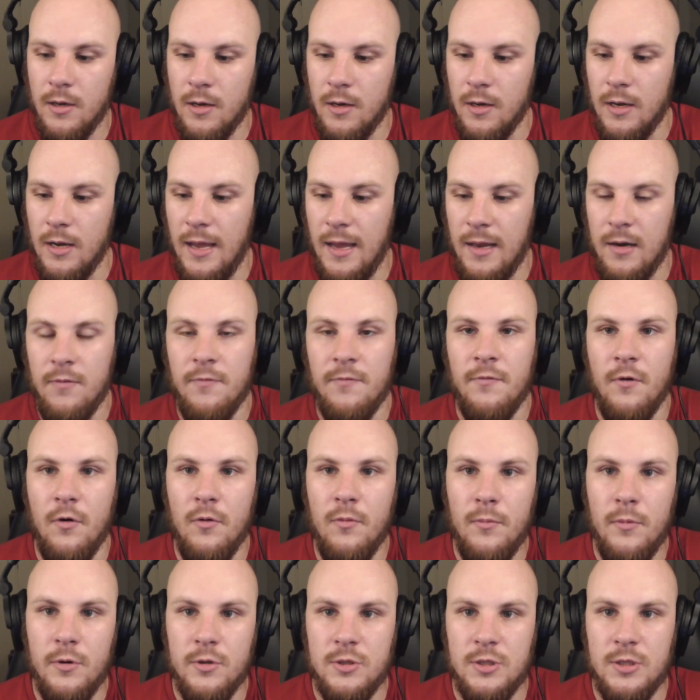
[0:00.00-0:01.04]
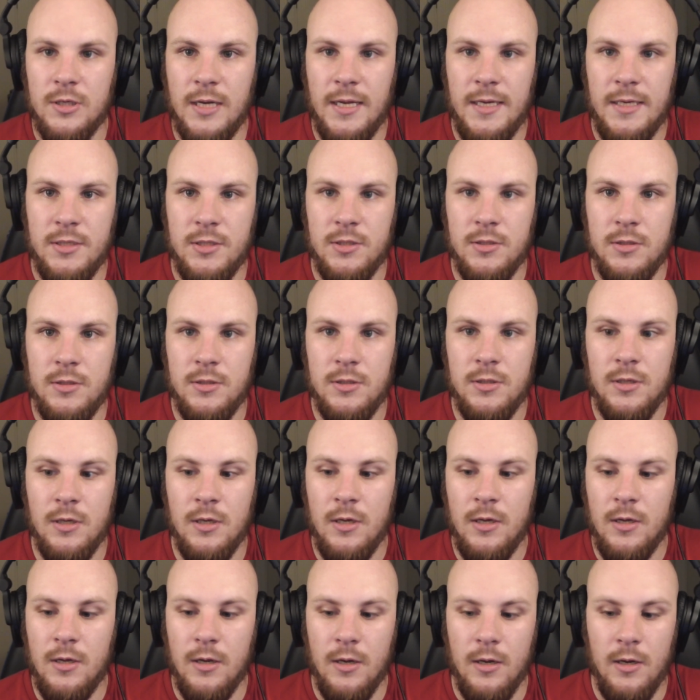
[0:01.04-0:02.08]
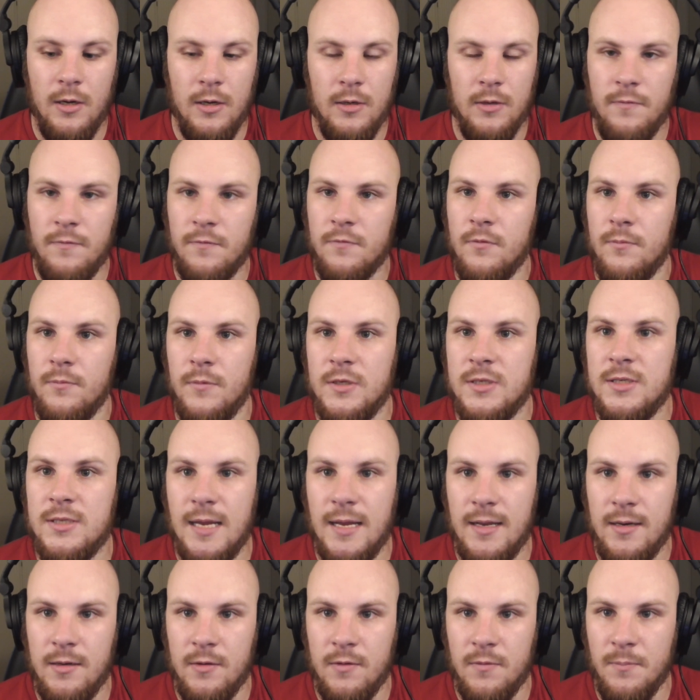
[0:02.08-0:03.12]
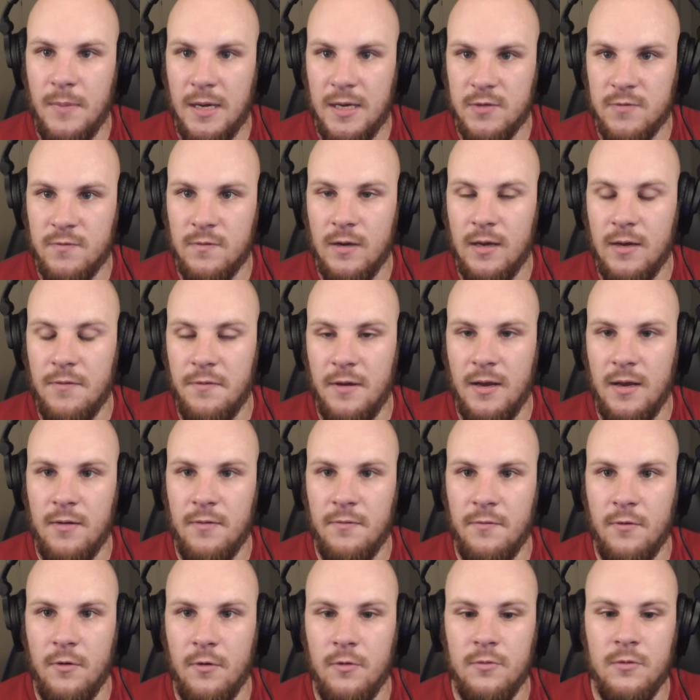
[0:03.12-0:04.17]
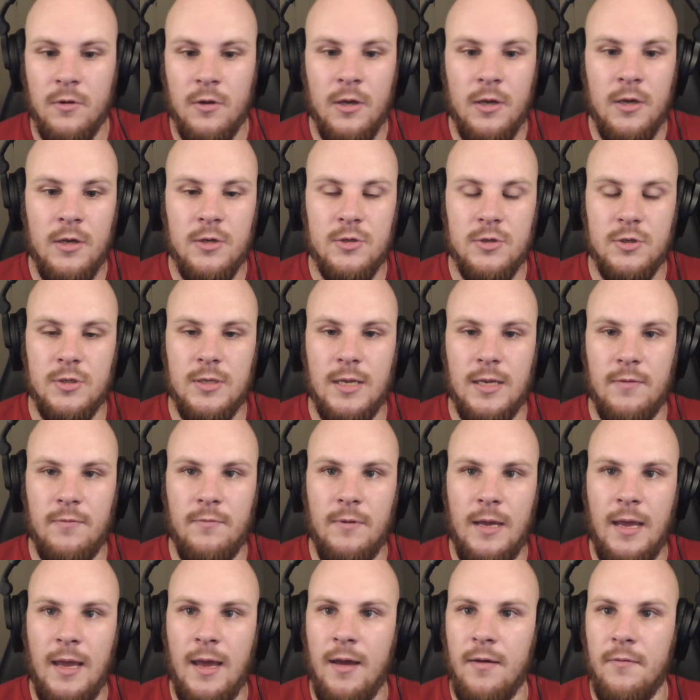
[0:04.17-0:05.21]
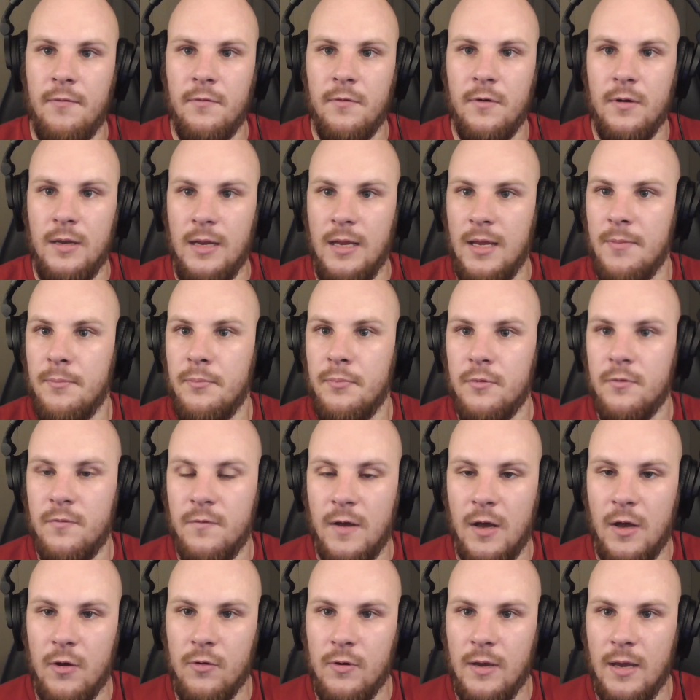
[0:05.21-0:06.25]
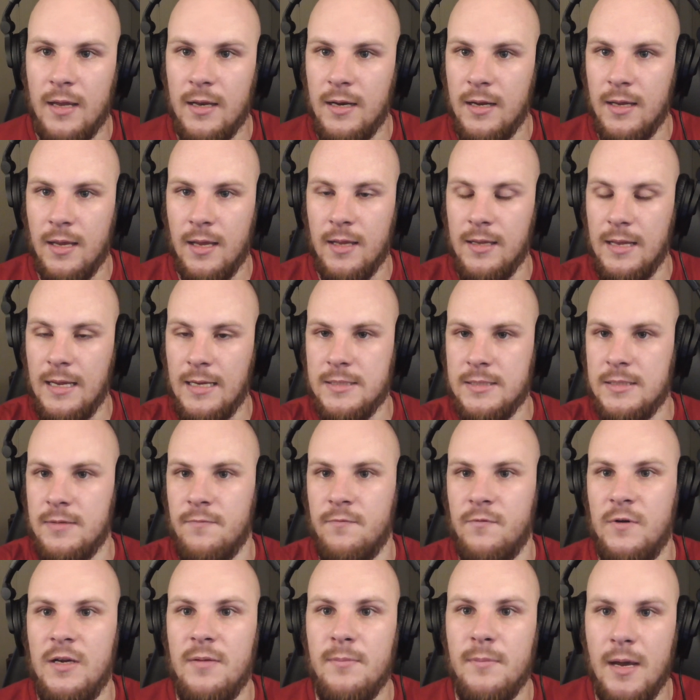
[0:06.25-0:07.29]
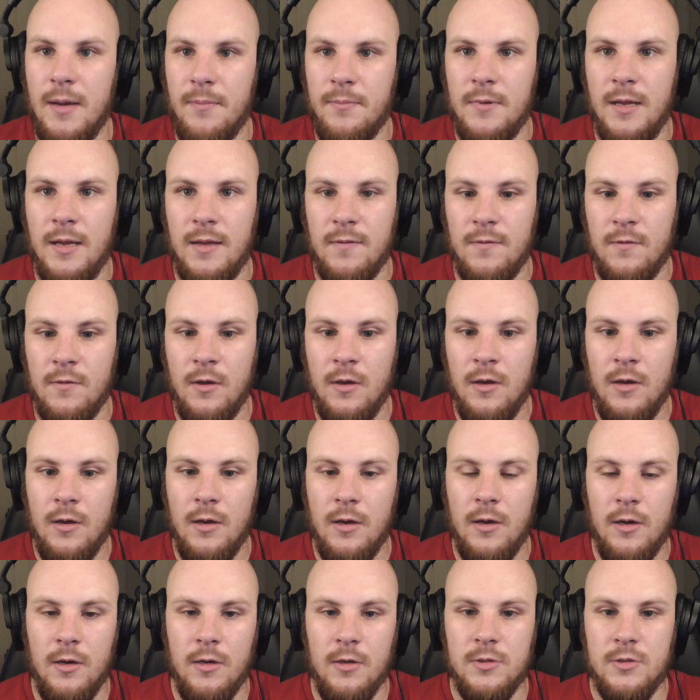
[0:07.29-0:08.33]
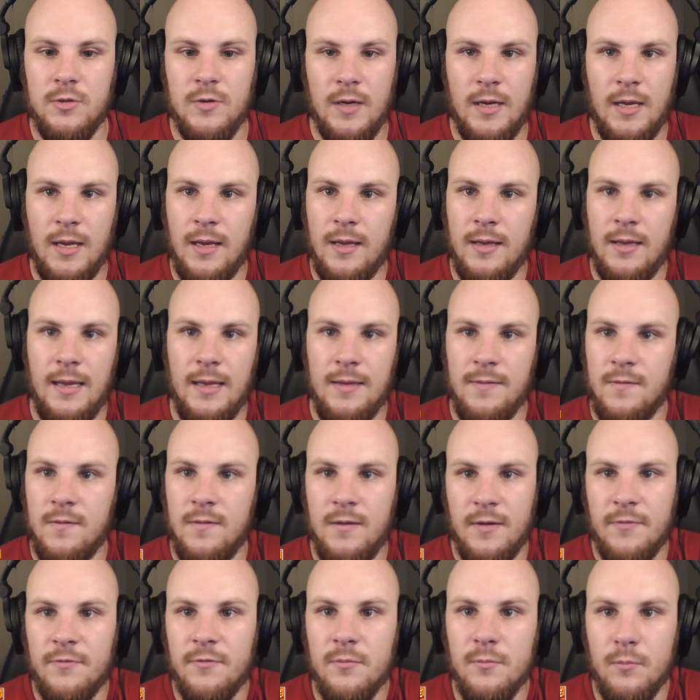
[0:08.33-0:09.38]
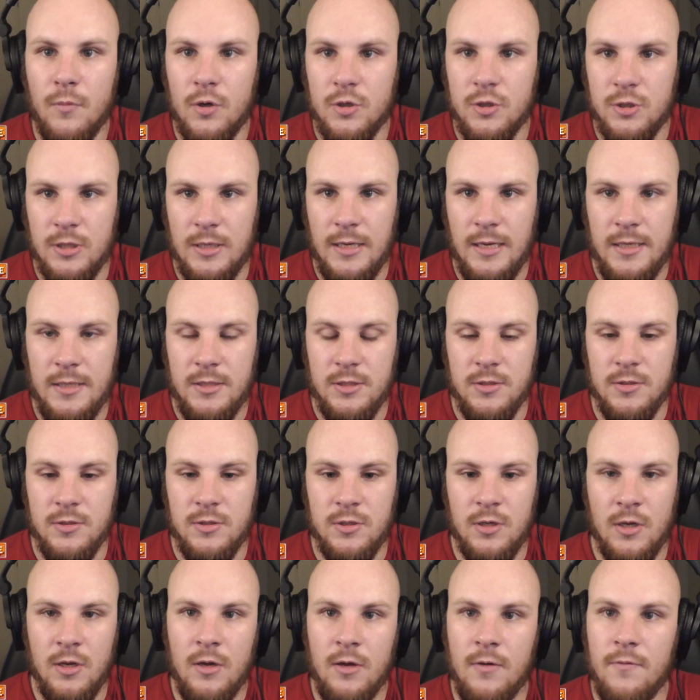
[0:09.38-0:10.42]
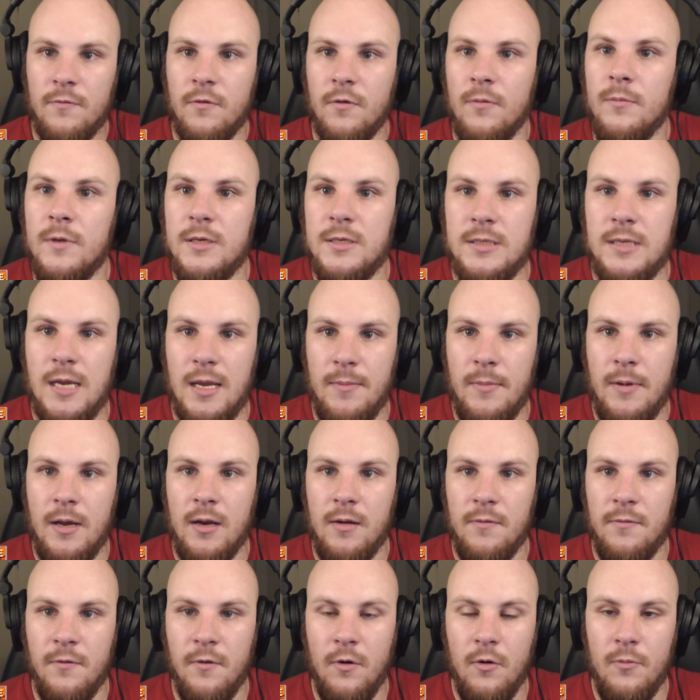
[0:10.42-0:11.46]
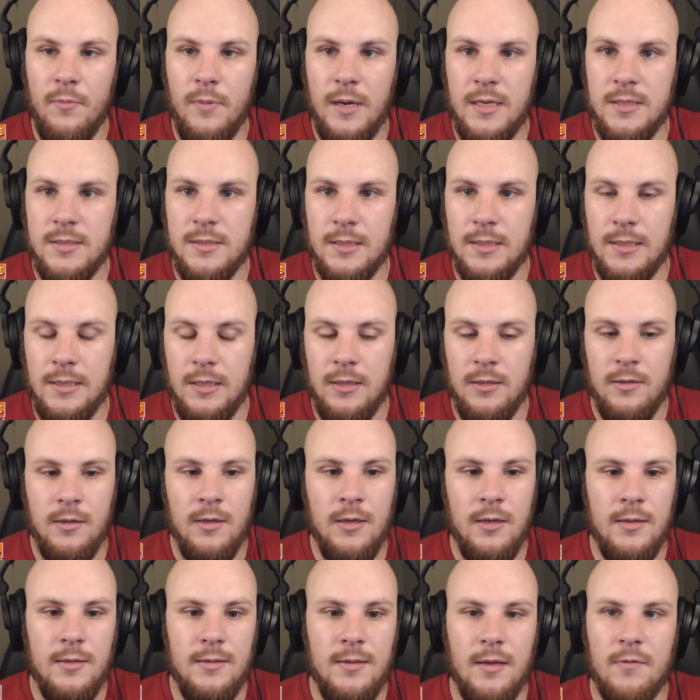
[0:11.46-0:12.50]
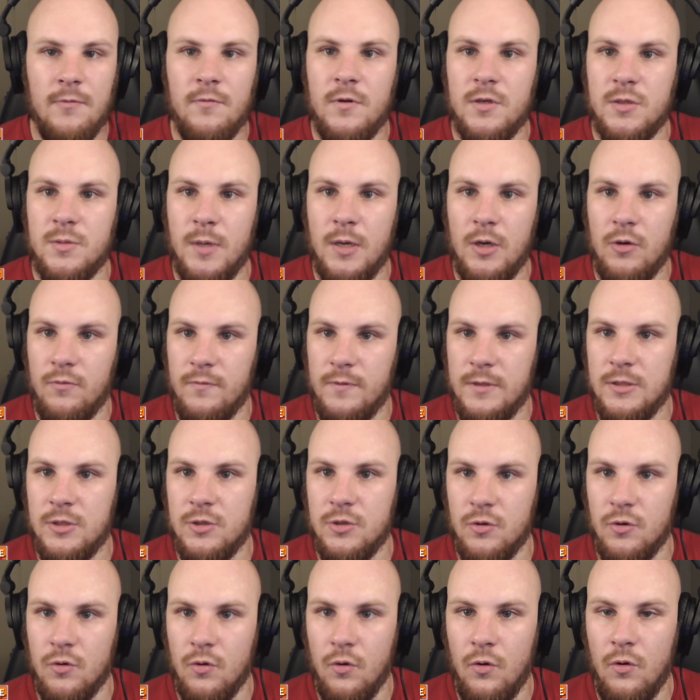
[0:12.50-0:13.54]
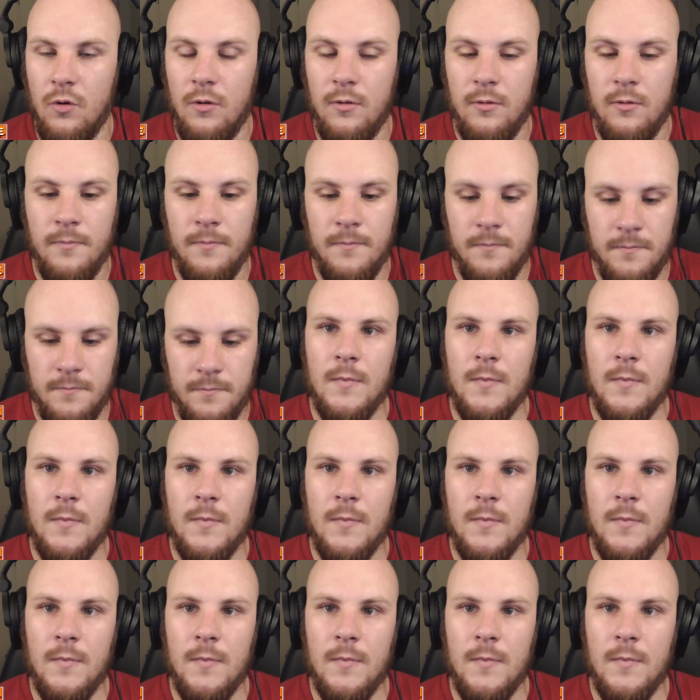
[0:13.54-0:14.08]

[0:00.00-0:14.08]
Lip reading: LFO modulations from the standard MaxForLive LFO, so that we have an input value and I can actually remap that so I can get different modulations from the same LFO basically. That was my original goal.